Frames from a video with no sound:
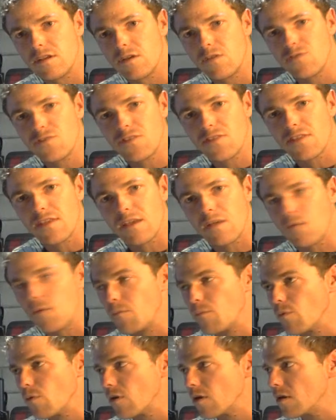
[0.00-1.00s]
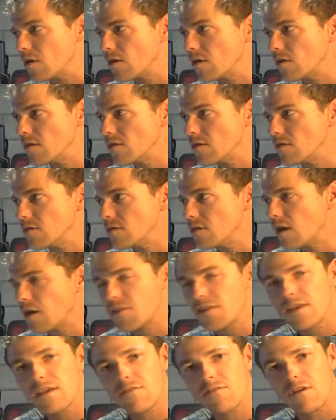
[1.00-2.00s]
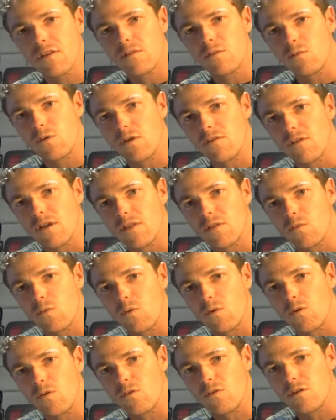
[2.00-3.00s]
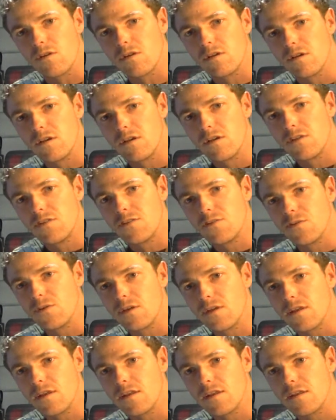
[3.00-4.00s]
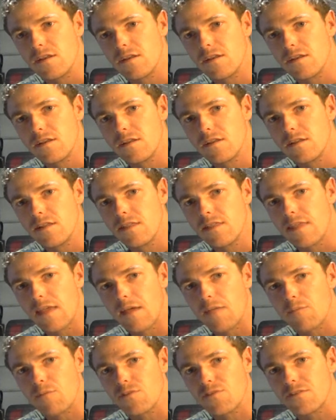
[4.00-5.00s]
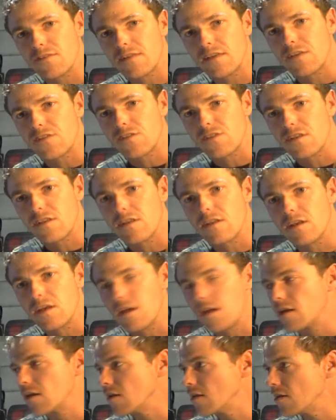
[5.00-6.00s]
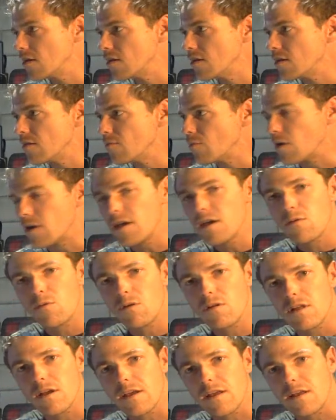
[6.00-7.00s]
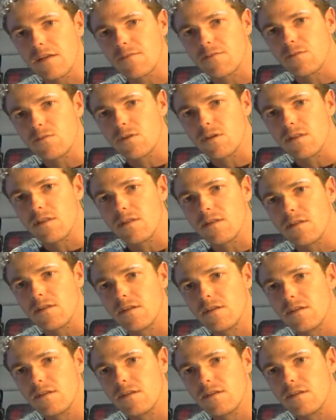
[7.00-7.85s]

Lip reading: It was a thing at one point. I think he went around the world doing that presentation. Yeah. But yeah, we were lucky enough to one of the